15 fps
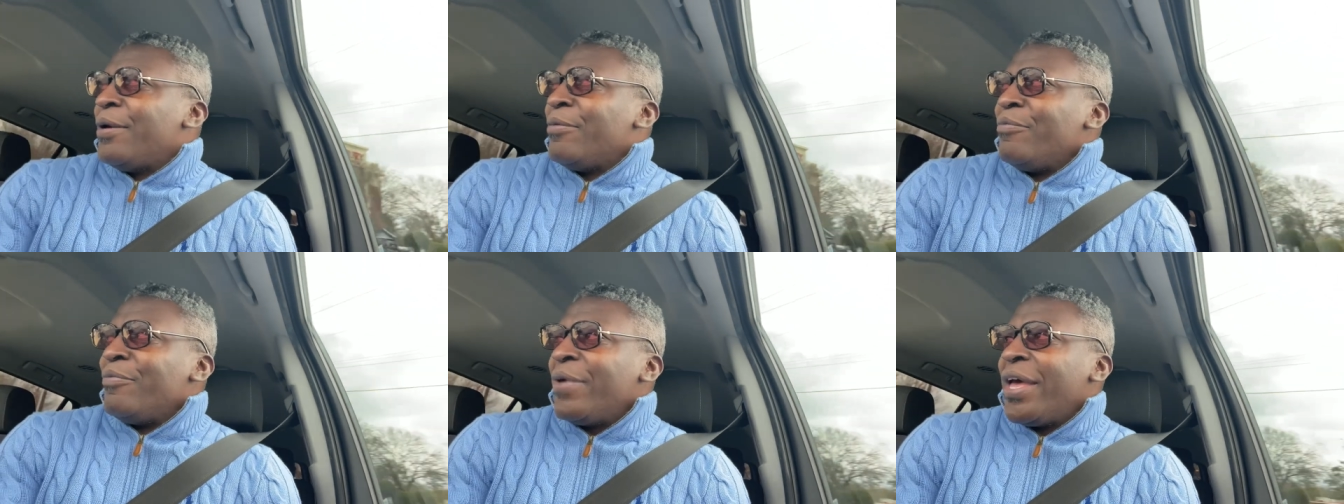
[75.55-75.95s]

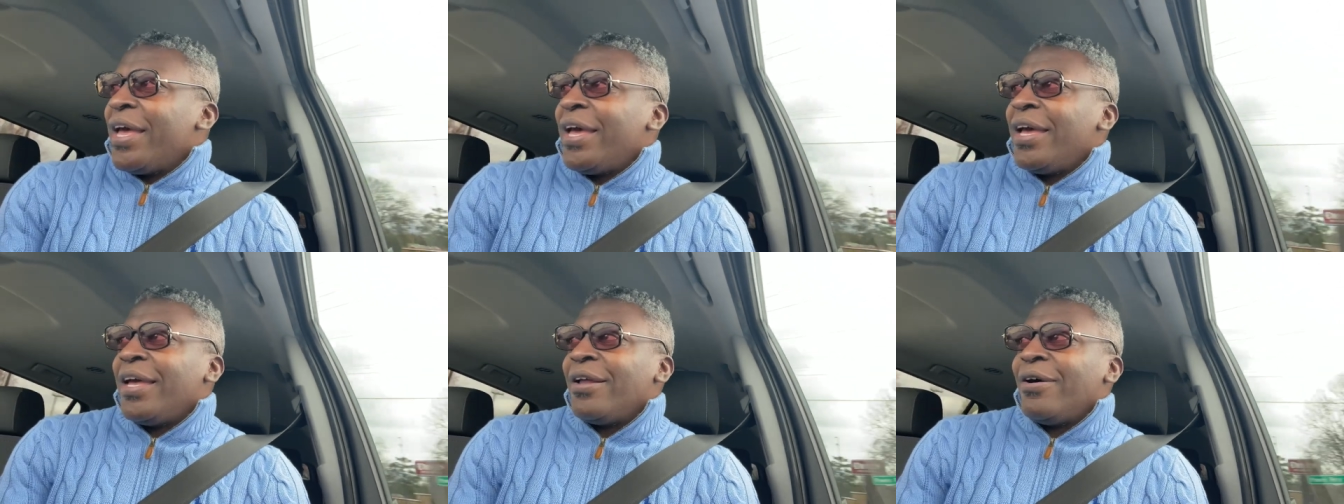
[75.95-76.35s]

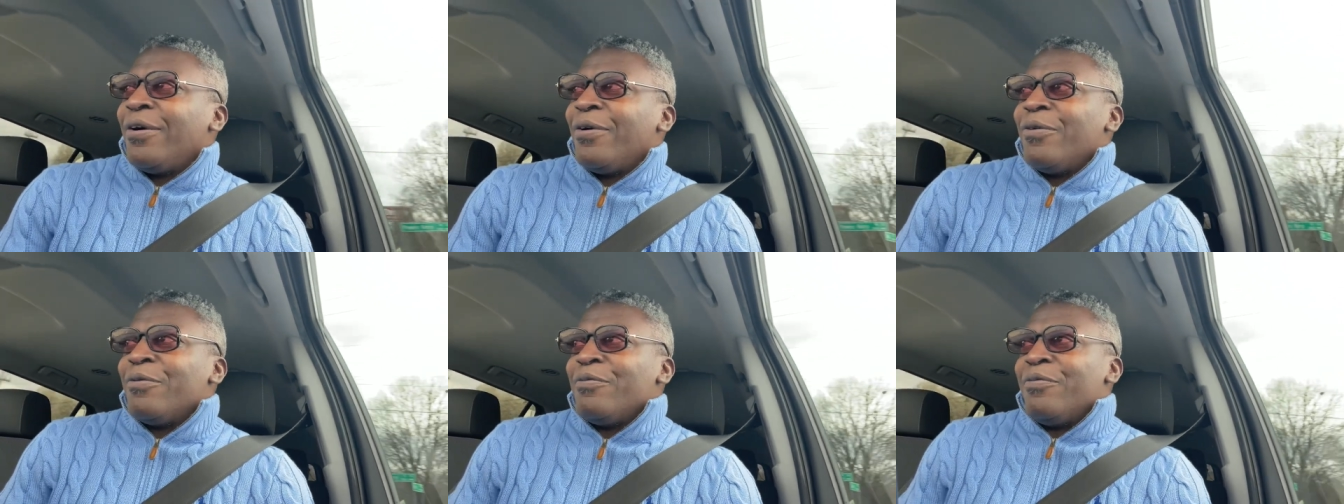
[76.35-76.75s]
Man,
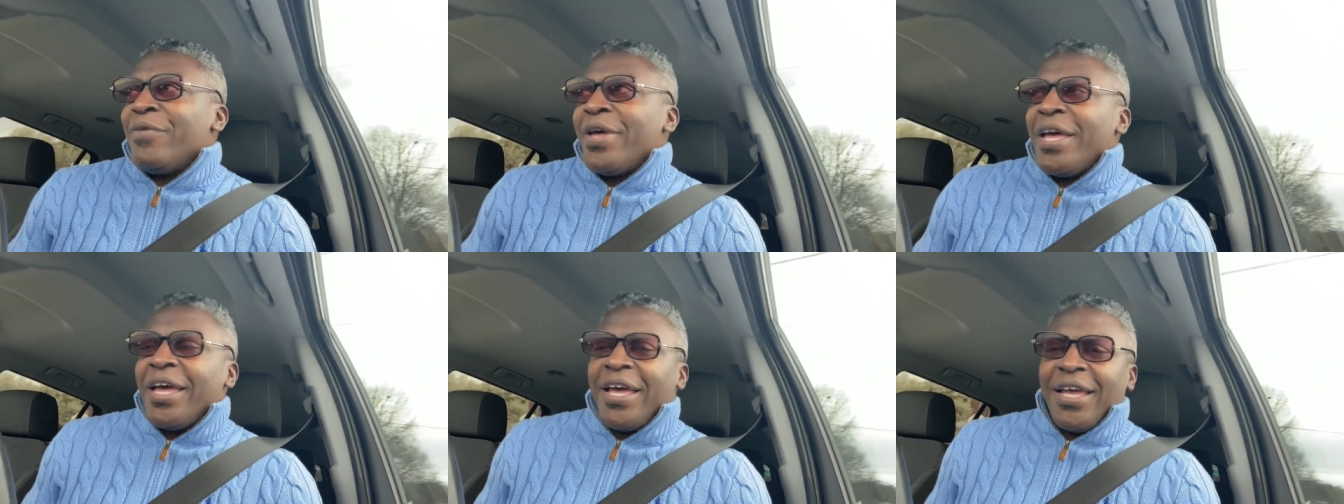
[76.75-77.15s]
oh
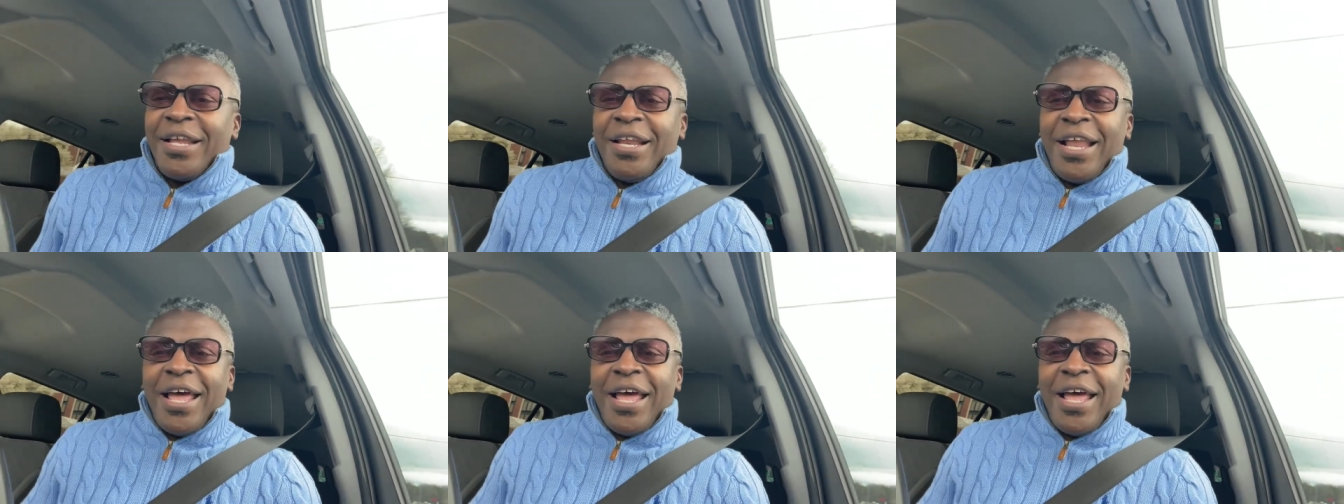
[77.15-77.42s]
man,